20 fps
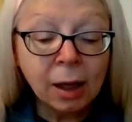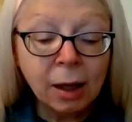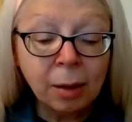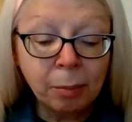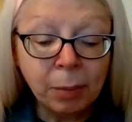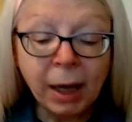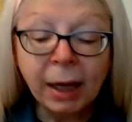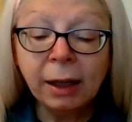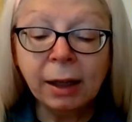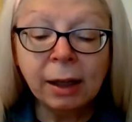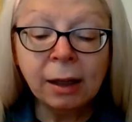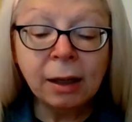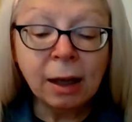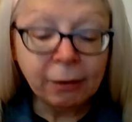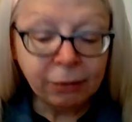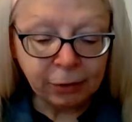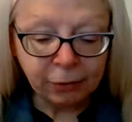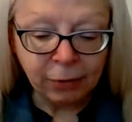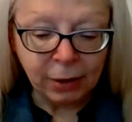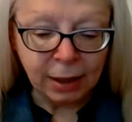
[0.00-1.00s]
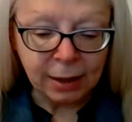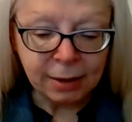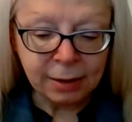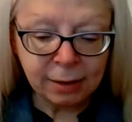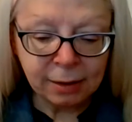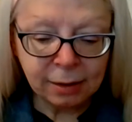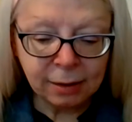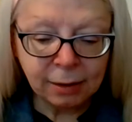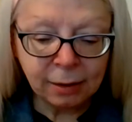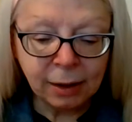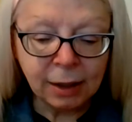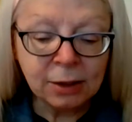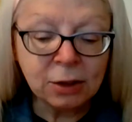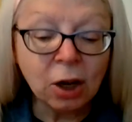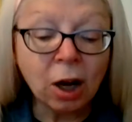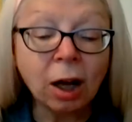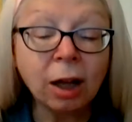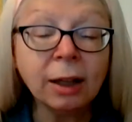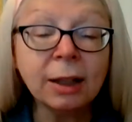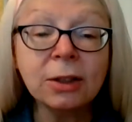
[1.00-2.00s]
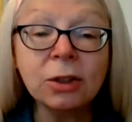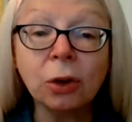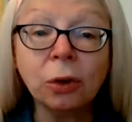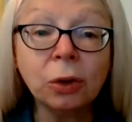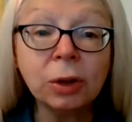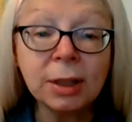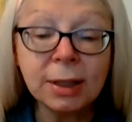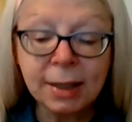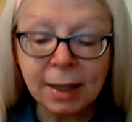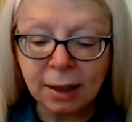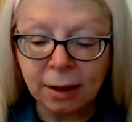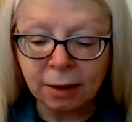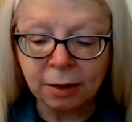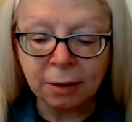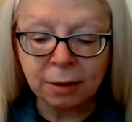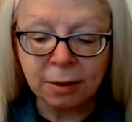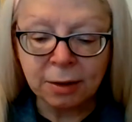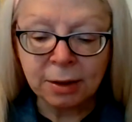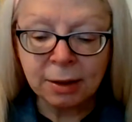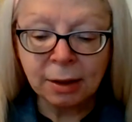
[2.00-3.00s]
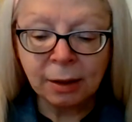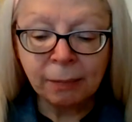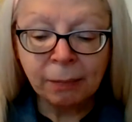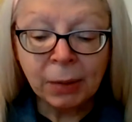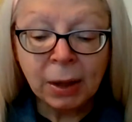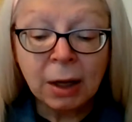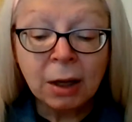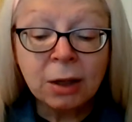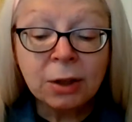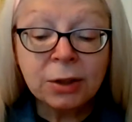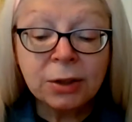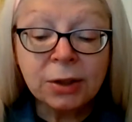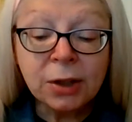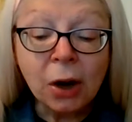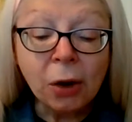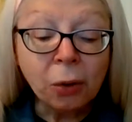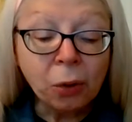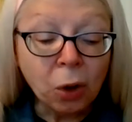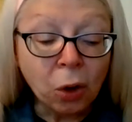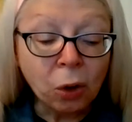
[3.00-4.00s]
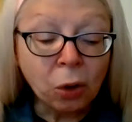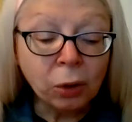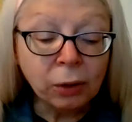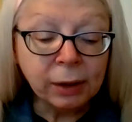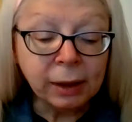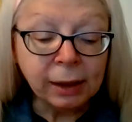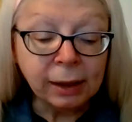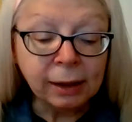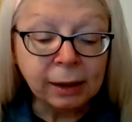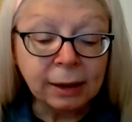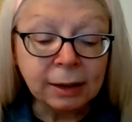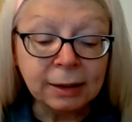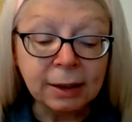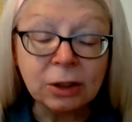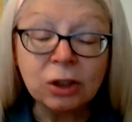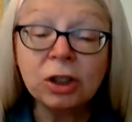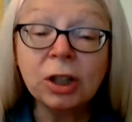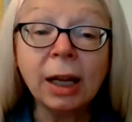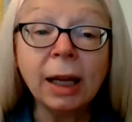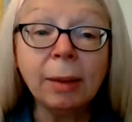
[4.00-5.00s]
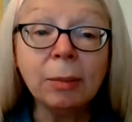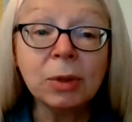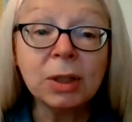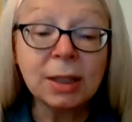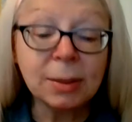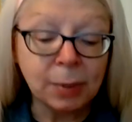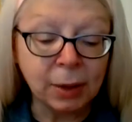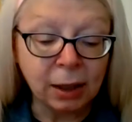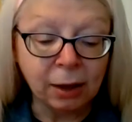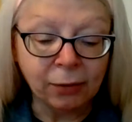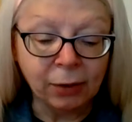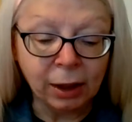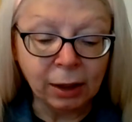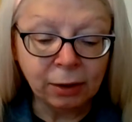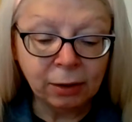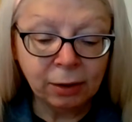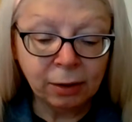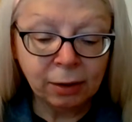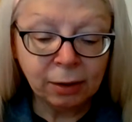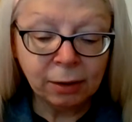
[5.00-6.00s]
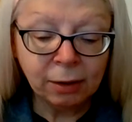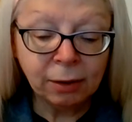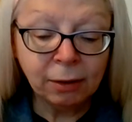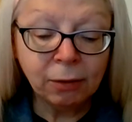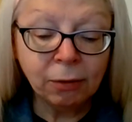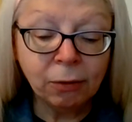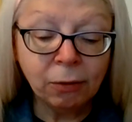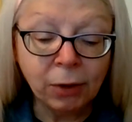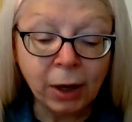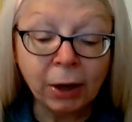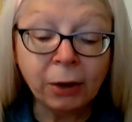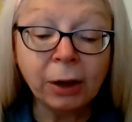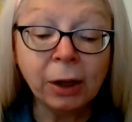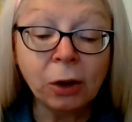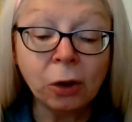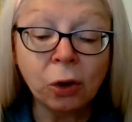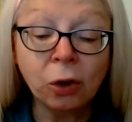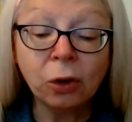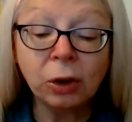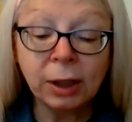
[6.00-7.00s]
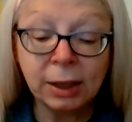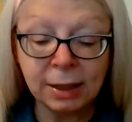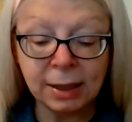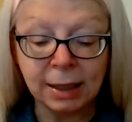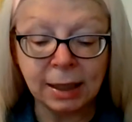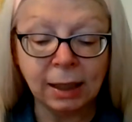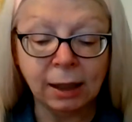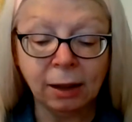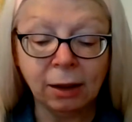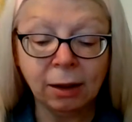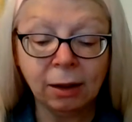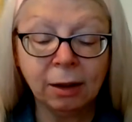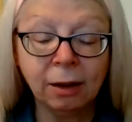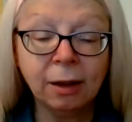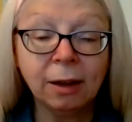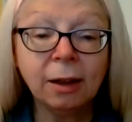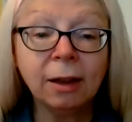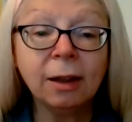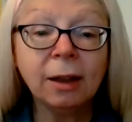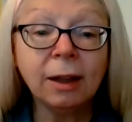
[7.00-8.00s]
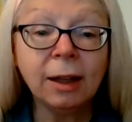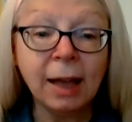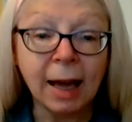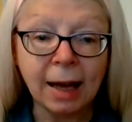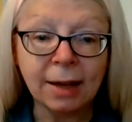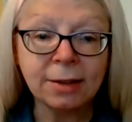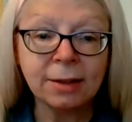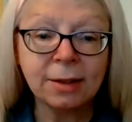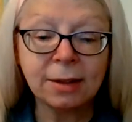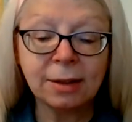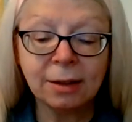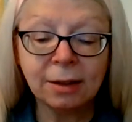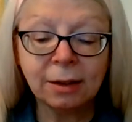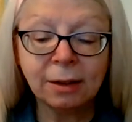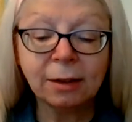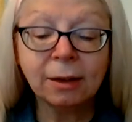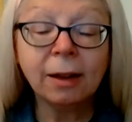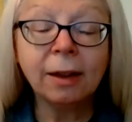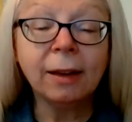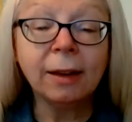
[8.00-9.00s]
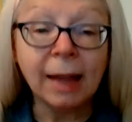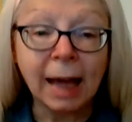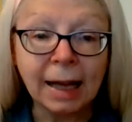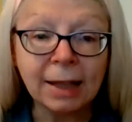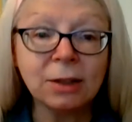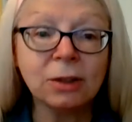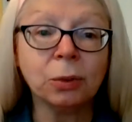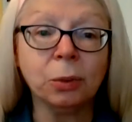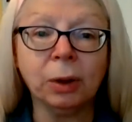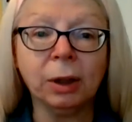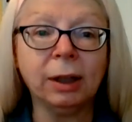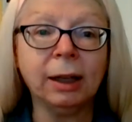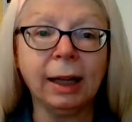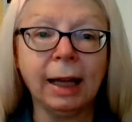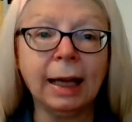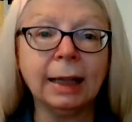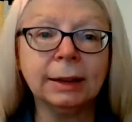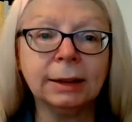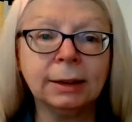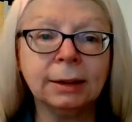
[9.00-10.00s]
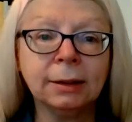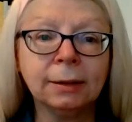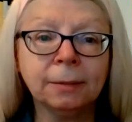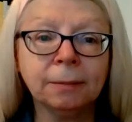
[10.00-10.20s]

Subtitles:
But enough of this. It's all as old as the hills, so old that it is a shame to speak of it. Very old indeed. Yes, that's what it is.